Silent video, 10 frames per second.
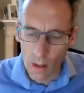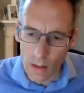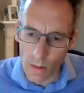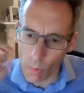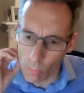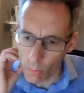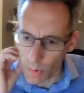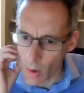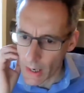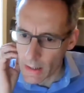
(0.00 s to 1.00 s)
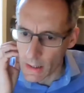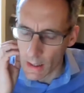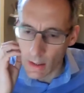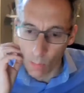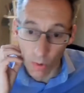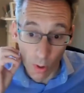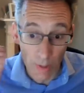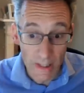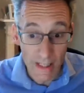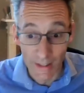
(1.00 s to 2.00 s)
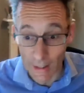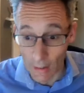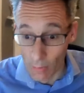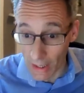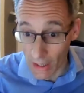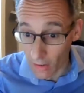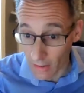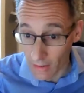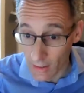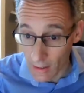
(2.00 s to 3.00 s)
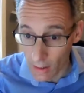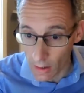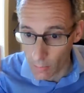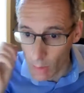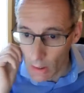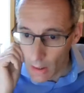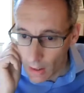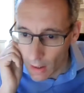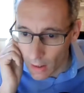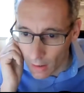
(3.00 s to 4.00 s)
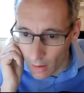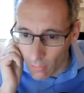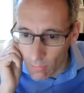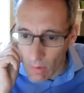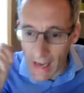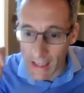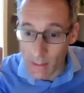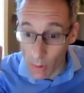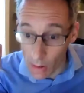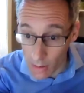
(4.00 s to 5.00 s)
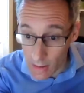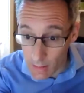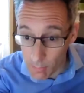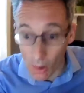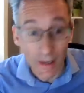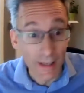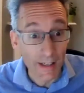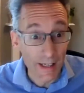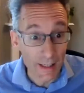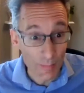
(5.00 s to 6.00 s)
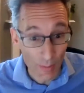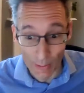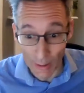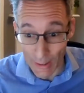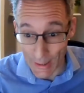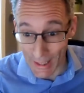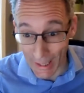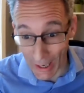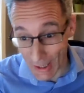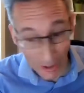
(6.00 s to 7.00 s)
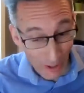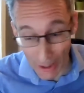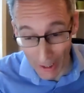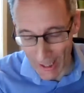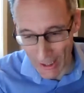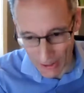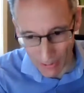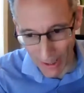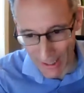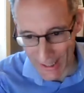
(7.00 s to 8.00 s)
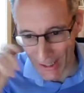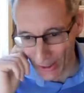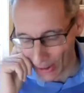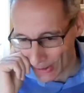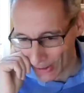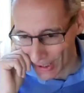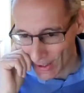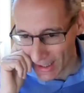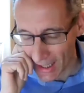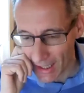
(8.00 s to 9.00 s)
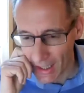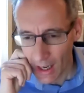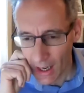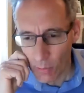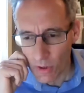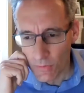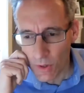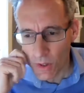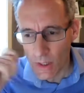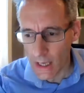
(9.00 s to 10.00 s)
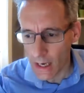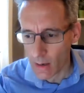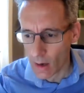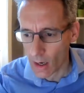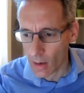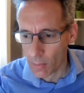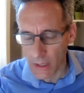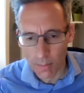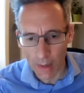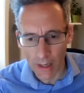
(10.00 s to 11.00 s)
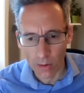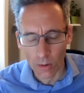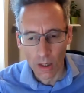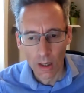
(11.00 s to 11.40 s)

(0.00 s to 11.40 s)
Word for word: so Rob, you had someone commenting that they really like the term uh, experts by experience, and actually I like it as well, actually, and I'll, I'll try and use that. I wonder if you could say a, a bit about